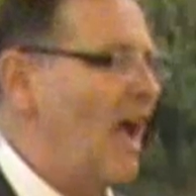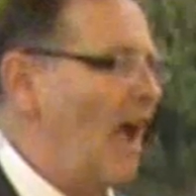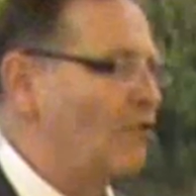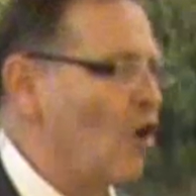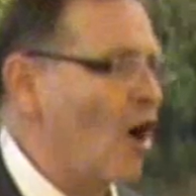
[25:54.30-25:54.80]

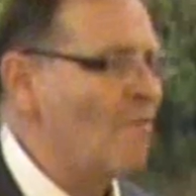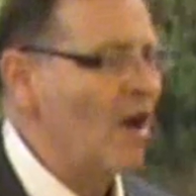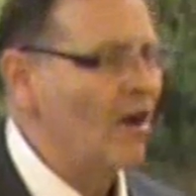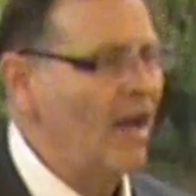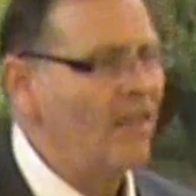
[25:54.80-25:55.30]
After all,
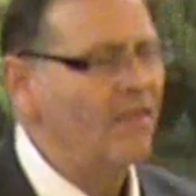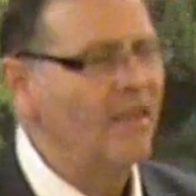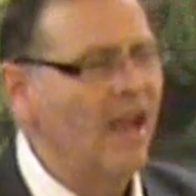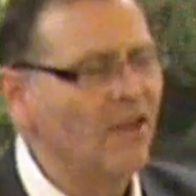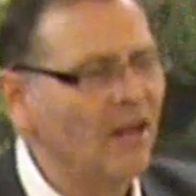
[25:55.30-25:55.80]
Mary and
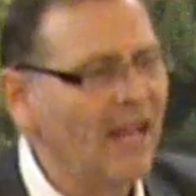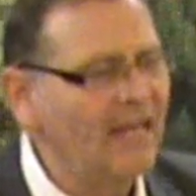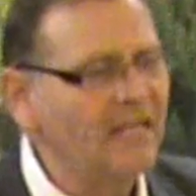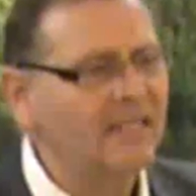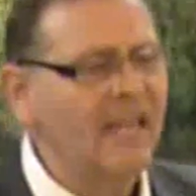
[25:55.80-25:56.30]
the other
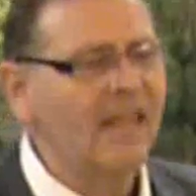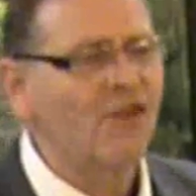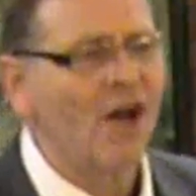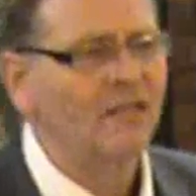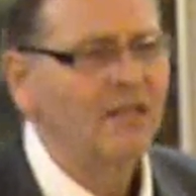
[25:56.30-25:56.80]
ladies,
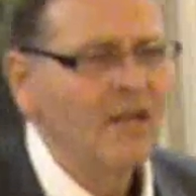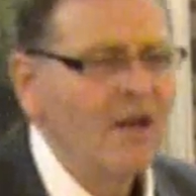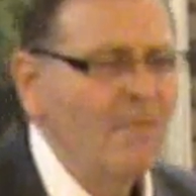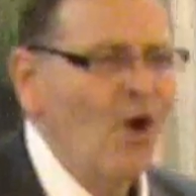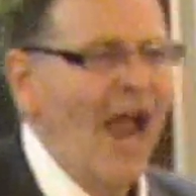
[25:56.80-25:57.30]
they thought
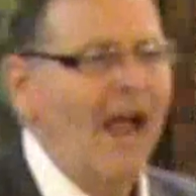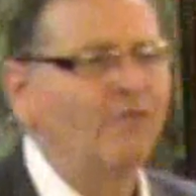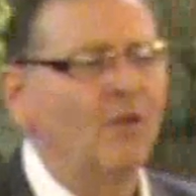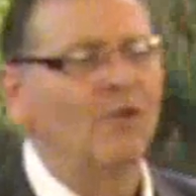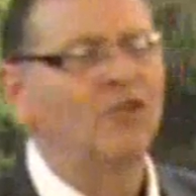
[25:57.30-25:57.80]

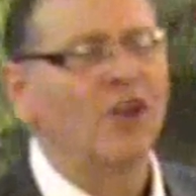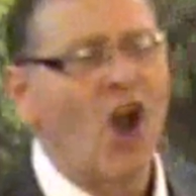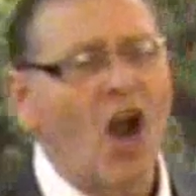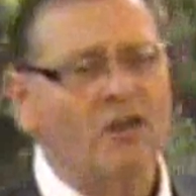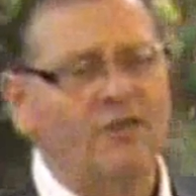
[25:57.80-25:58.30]
perhaps it was the
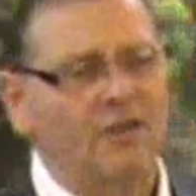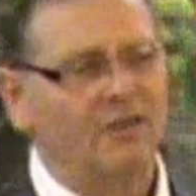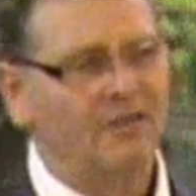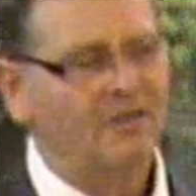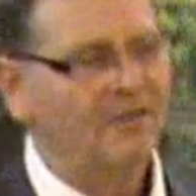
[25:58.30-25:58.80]

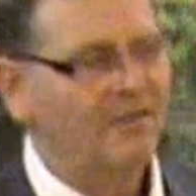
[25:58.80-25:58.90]
gardener